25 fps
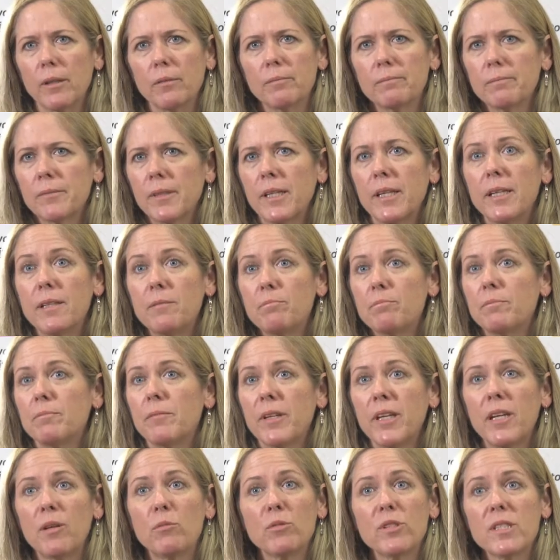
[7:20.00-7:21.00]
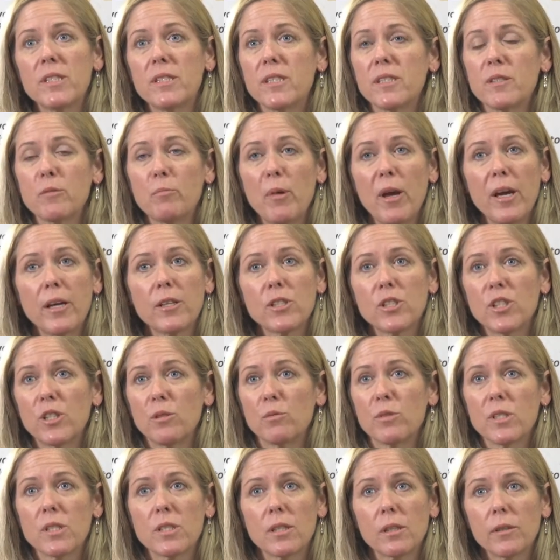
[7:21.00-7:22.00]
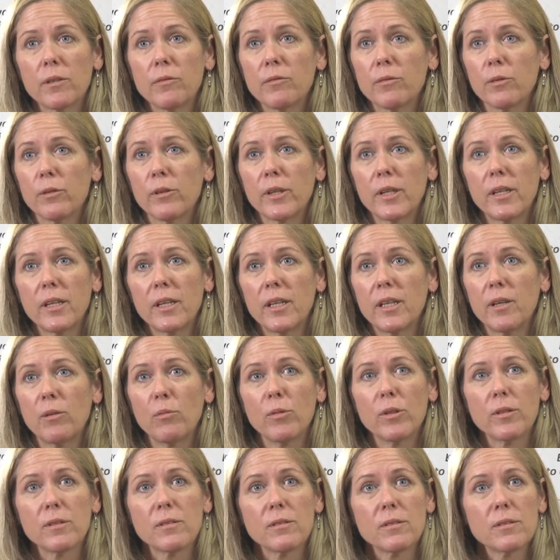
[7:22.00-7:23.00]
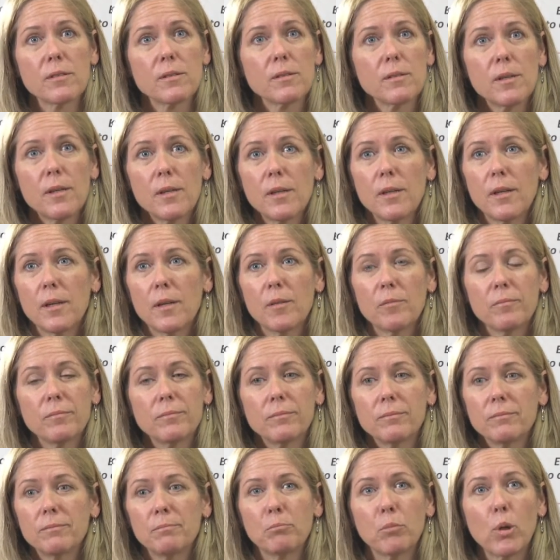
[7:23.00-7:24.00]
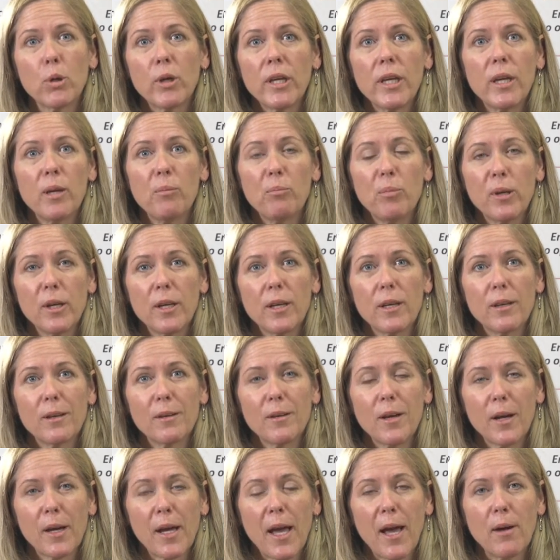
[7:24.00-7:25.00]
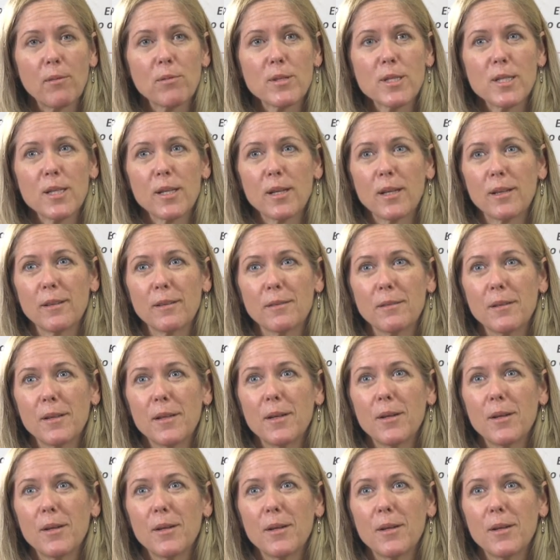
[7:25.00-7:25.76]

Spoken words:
He was dispatch, he was delivery, he was bookkeeping, accounting,